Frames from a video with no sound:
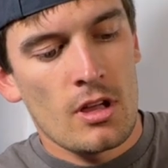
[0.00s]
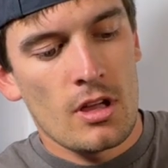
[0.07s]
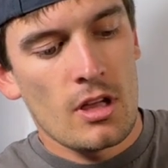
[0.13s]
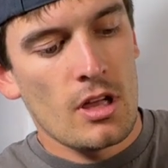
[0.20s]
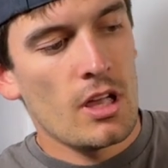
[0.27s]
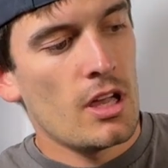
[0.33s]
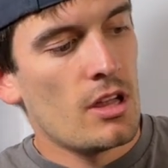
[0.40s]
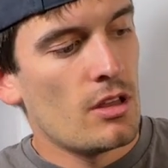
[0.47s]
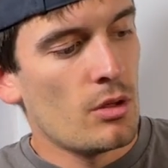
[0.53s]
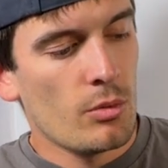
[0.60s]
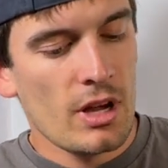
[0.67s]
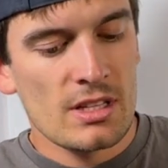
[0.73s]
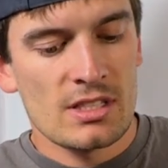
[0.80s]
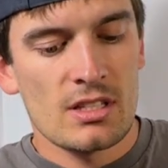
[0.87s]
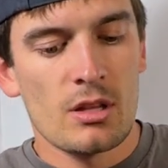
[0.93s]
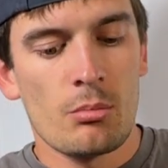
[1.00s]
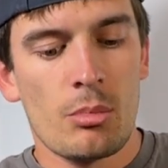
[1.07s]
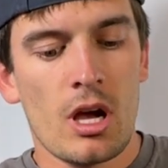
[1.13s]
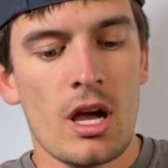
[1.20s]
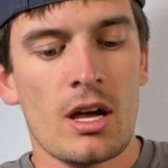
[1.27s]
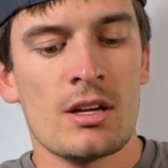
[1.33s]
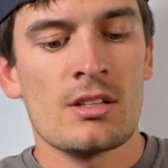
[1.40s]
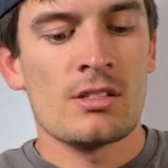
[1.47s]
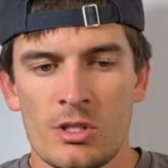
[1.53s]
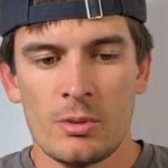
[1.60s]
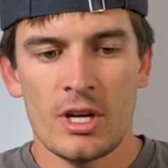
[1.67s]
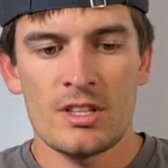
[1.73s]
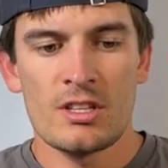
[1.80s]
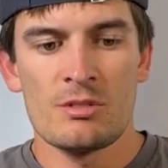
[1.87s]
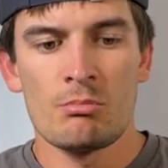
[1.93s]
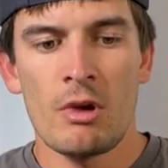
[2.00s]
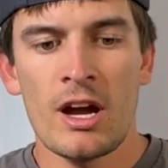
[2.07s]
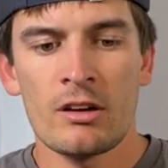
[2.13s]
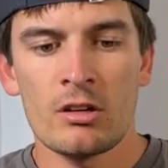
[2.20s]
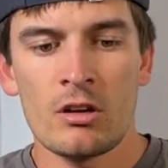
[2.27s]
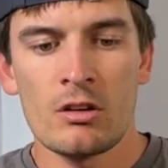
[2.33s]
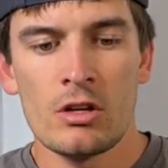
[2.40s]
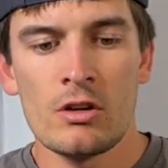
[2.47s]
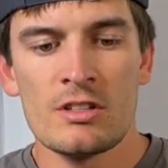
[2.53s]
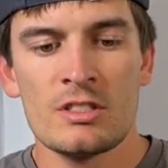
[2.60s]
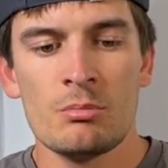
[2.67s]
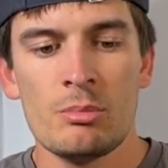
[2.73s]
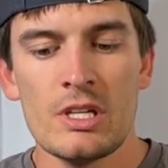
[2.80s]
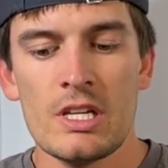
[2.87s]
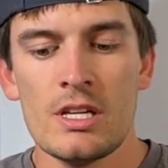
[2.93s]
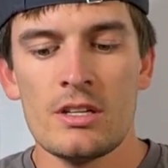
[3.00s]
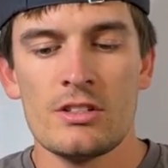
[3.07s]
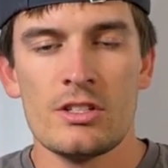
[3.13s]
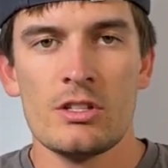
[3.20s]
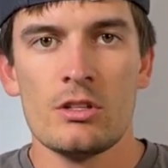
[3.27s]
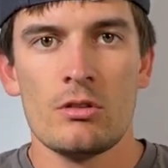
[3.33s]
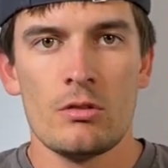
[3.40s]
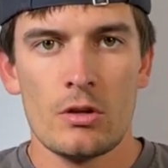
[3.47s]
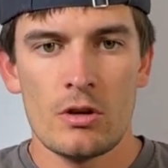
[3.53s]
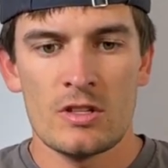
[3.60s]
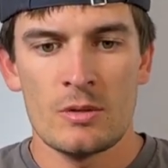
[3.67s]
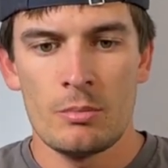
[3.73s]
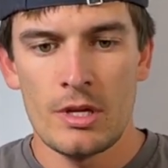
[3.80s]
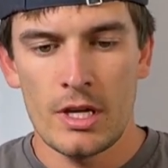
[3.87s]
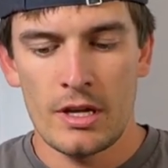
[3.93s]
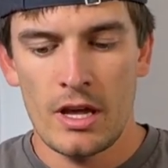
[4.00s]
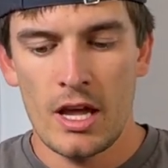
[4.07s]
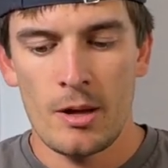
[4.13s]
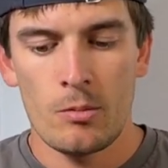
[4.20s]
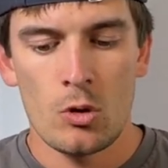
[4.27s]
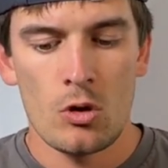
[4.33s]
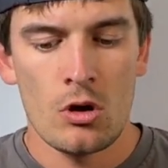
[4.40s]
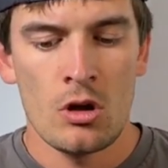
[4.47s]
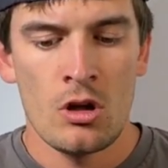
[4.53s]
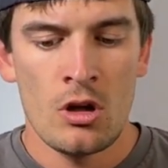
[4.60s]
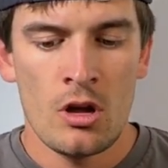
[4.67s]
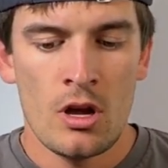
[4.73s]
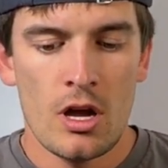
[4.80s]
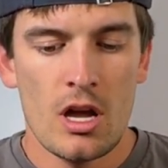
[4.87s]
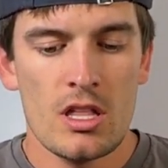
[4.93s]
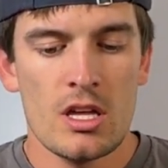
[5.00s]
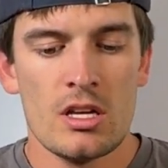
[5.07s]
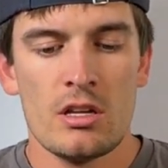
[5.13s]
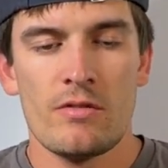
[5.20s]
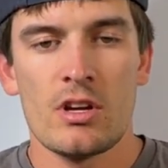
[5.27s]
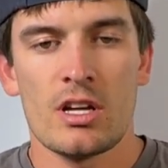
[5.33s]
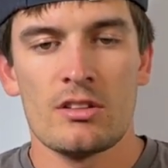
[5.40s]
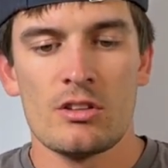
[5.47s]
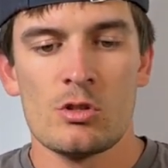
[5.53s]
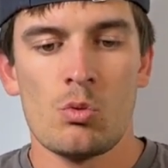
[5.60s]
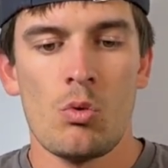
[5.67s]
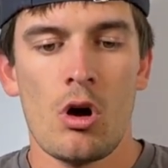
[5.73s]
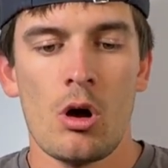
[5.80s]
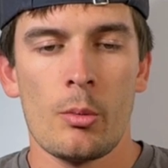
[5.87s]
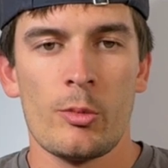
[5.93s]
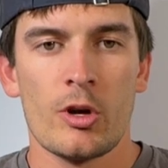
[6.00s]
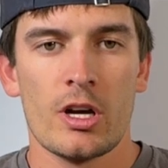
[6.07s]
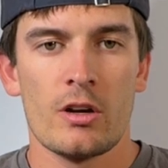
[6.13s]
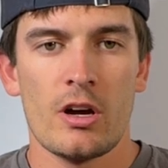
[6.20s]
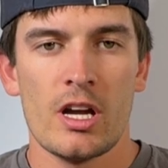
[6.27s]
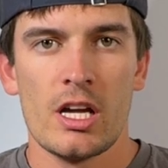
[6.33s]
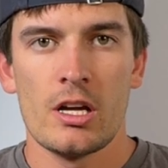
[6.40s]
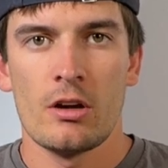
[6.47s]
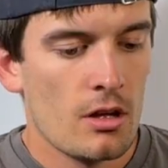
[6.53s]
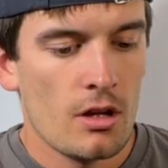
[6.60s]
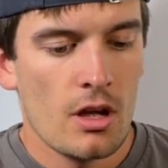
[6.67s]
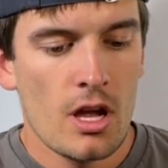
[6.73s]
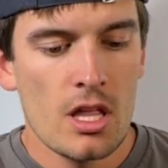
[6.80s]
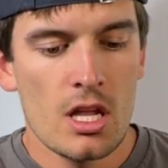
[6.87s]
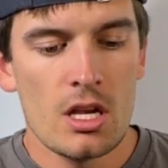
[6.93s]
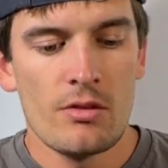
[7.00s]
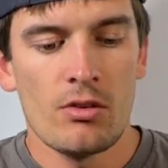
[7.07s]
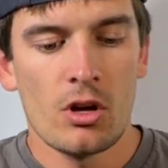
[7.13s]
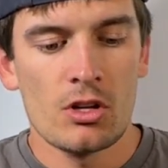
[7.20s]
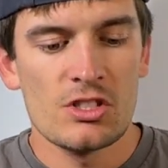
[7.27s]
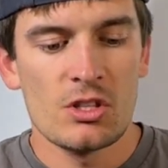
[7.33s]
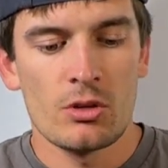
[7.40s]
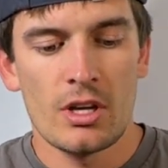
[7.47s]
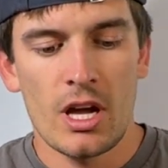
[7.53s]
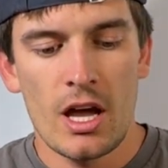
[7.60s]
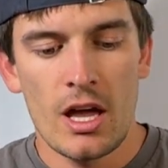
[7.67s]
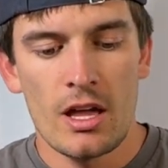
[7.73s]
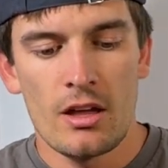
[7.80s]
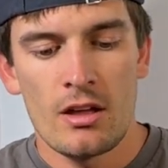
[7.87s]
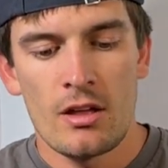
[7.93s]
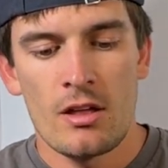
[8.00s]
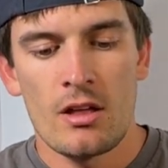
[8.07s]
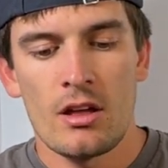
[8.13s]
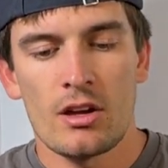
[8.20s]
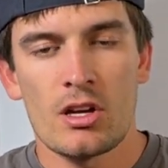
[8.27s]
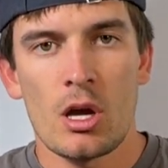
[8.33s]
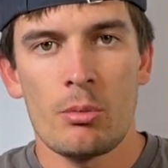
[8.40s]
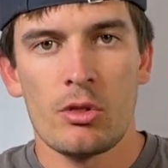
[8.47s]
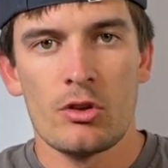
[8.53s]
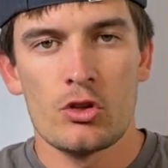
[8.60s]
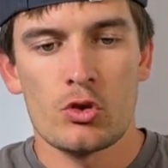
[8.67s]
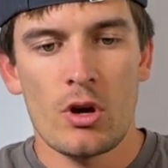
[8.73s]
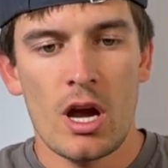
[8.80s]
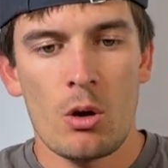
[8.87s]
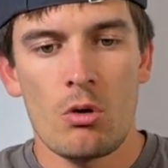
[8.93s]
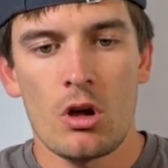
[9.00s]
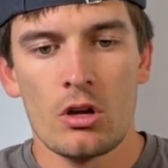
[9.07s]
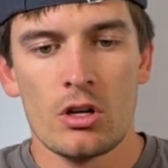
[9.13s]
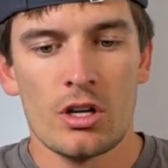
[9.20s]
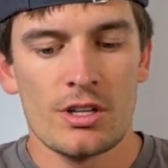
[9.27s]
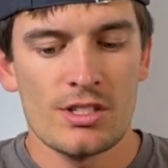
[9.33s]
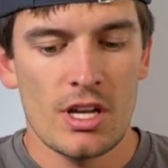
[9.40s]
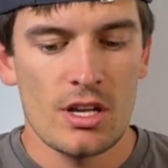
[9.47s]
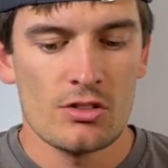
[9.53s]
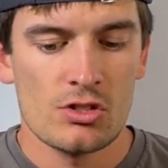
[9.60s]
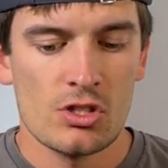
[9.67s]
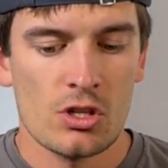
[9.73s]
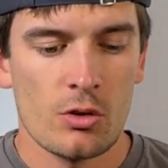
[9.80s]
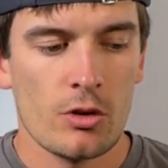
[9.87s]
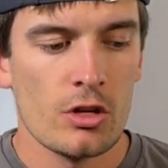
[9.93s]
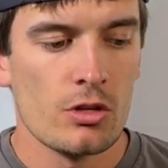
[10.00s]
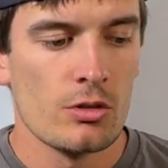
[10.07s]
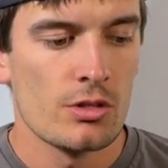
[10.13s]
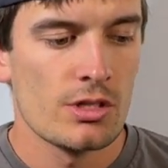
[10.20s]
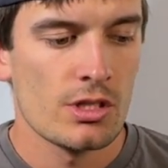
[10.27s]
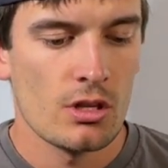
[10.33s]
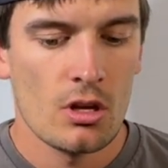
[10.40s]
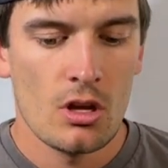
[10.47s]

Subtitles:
And the rest of the box, we got this micro USB to USB cable, and then you've got this wall brick right here. And then you've also got a couple of drywall hooks and screws.